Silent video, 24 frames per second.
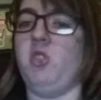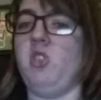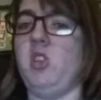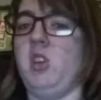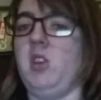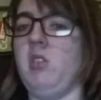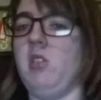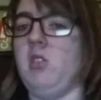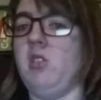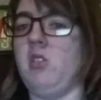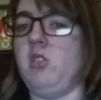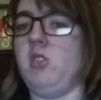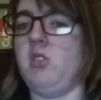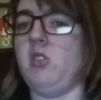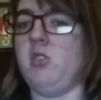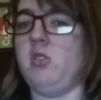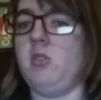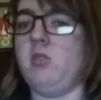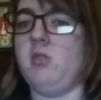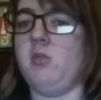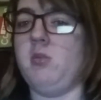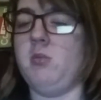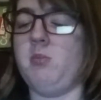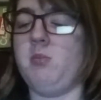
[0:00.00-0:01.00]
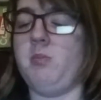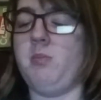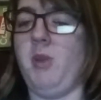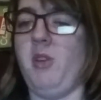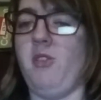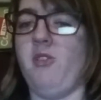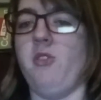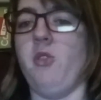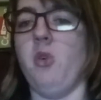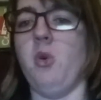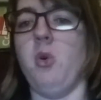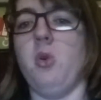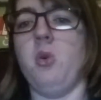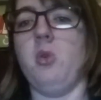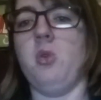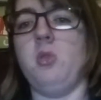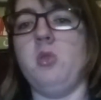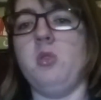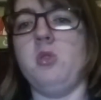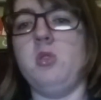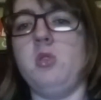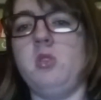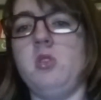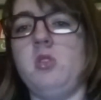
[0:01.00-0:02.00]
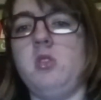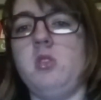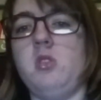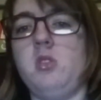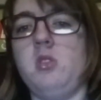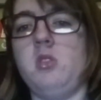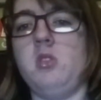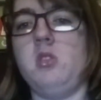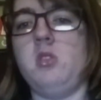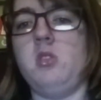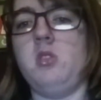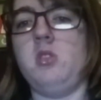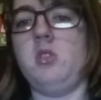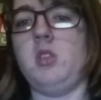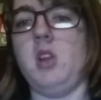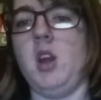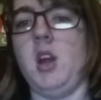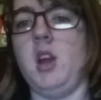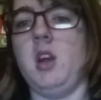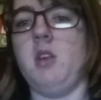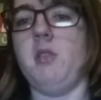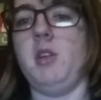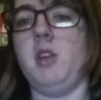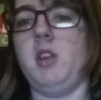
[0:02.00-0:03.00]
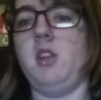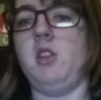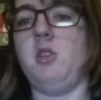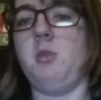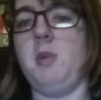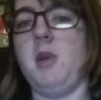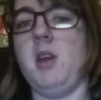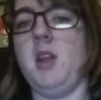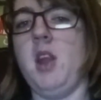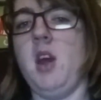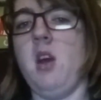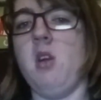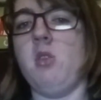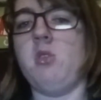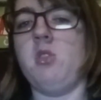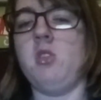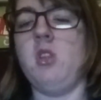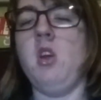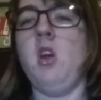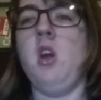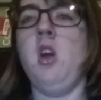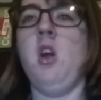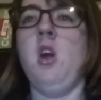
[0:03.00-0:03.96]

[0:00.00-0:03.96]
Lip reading: secrets before they are ready to be announced.